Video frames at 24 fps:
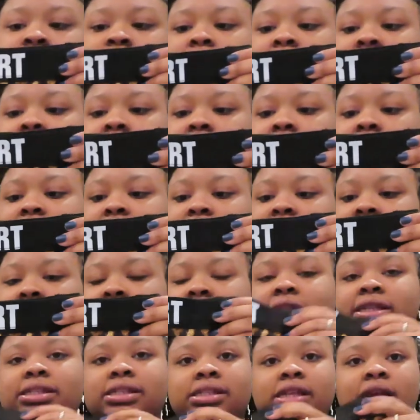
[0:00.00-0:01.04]
because I was like,
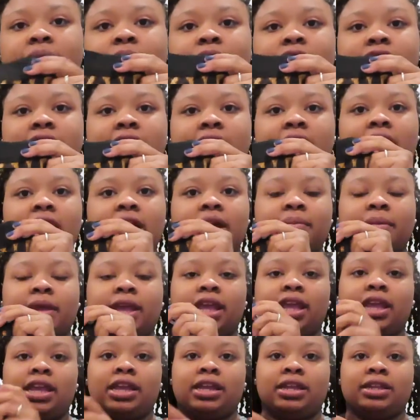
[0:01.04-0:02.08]
it's summertime
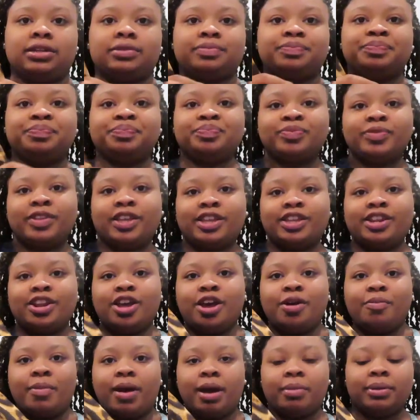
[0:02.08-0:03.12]
and, you know,
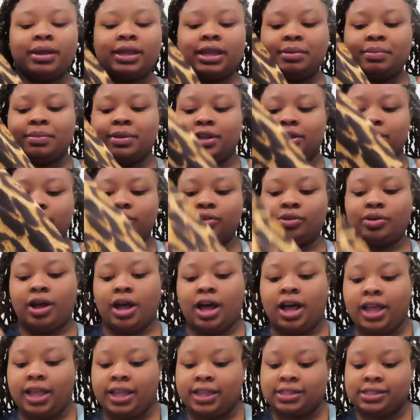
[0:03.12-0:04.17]
mama can be a little
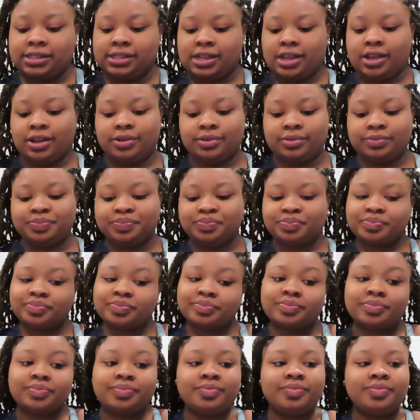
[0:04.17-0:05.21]
hot. So
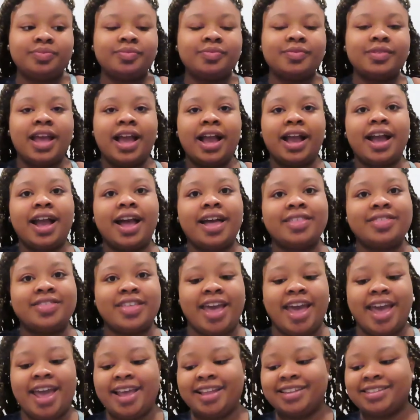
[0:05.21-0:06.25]
I got
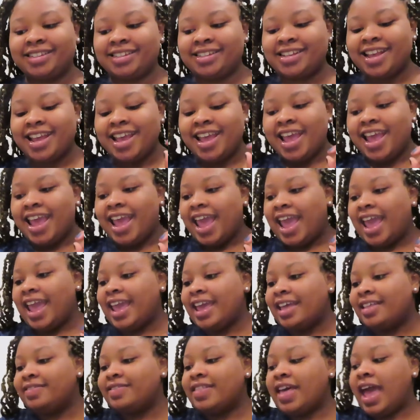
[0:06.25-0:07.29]
that
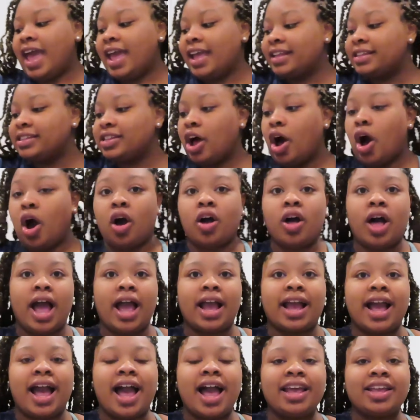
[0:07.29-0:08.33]
and that is all i
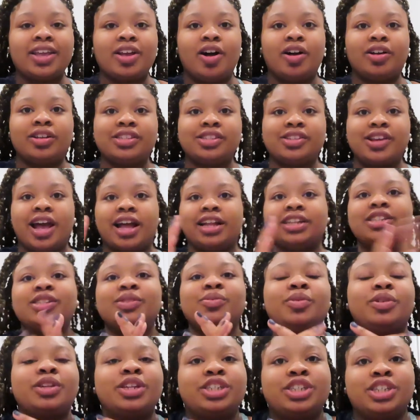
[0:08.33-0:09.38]
got y'all i just
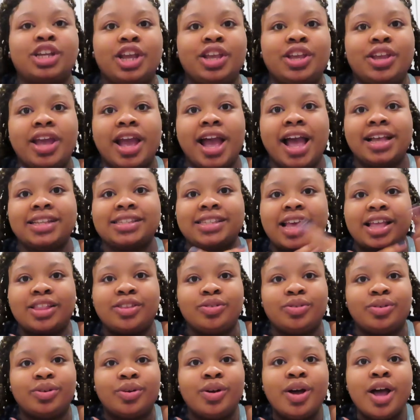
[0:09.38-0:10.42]
wanted to show you guys that
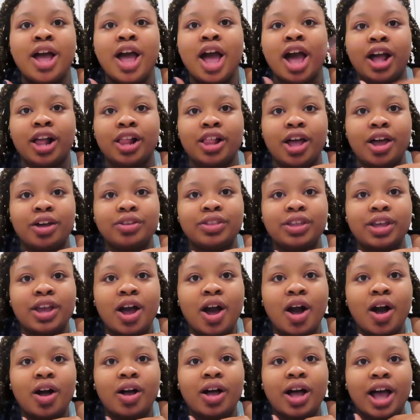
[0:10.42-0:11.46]
little clothing
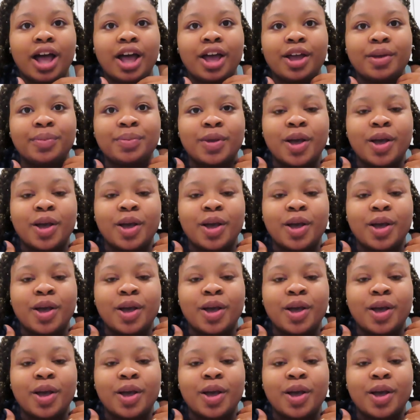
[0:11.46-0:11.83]
haul i hope